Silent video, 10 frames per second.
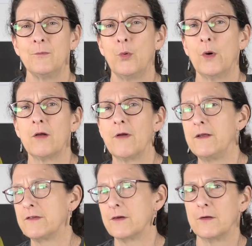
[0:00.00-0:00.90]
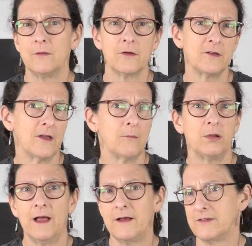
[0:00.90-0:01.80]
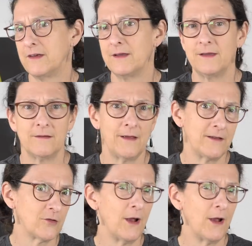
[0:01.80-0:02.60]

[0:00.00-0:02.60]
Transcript: of boy eraser, looks like plastic and has